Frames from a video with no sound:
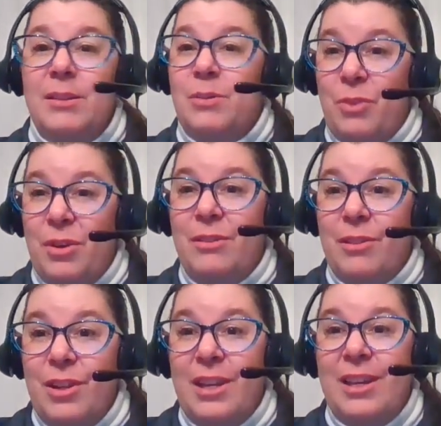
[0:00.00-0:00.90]
We're
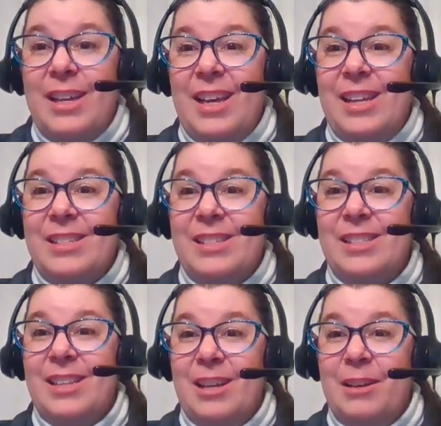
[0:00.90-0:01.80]
learning
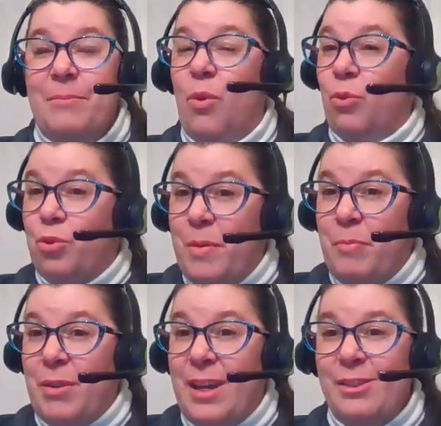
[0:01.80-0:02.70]
as older
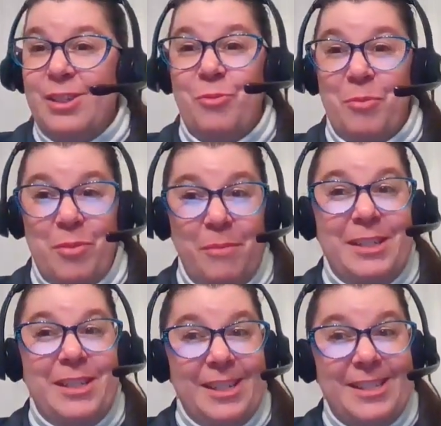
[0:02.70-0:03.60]
people now, so we're
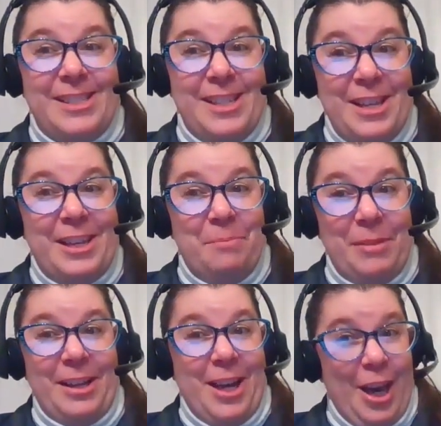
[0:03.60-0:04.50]
probably not sitting up
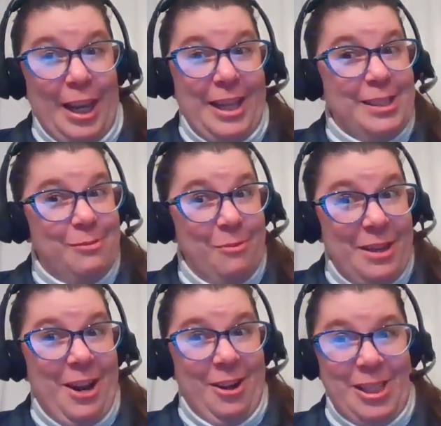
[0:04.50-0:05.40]
and cuddling as we
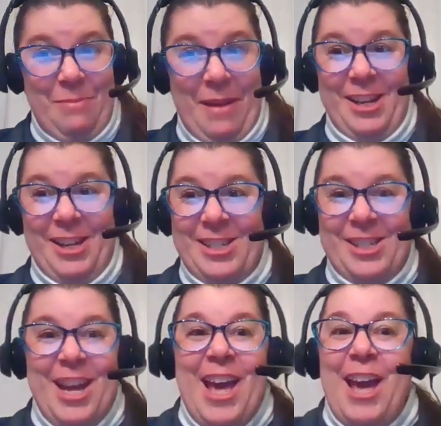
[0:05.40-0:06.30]
read our Spanish.
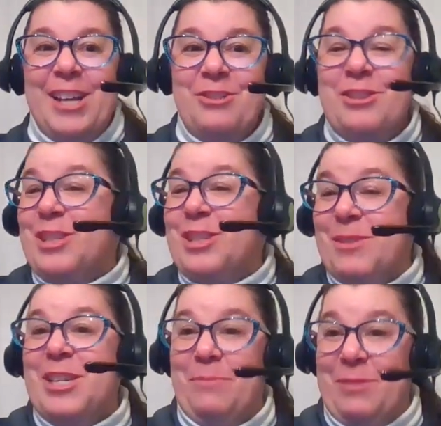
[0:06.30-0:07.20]
So there's some
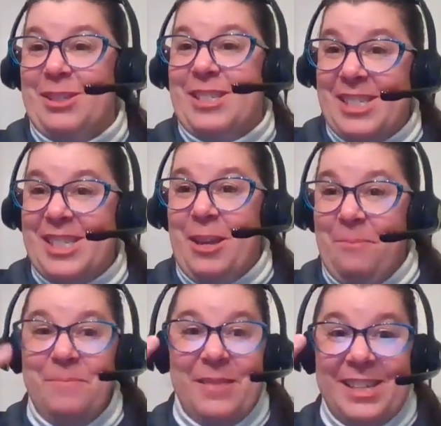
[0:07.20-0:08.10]
tips:
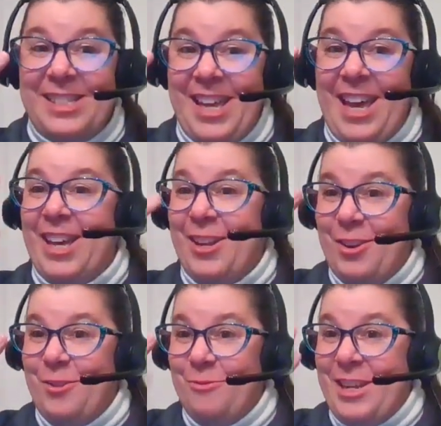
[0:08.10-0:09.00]
skim, scan,
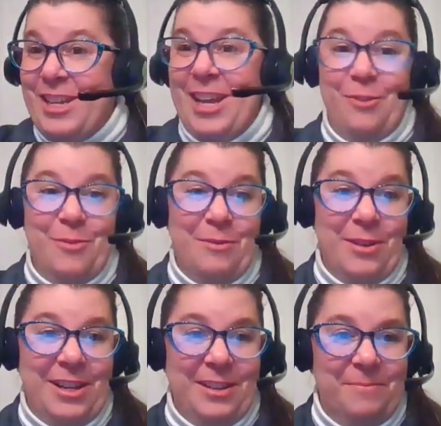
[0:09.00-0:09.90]
read, and
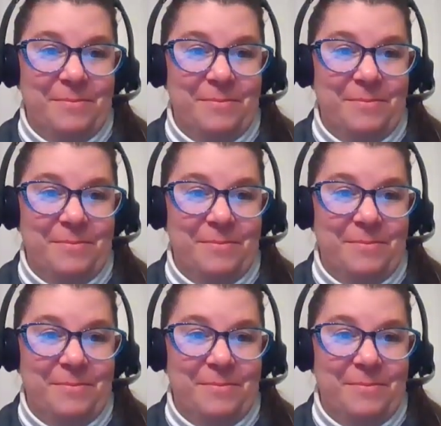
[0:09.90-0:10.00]
reread.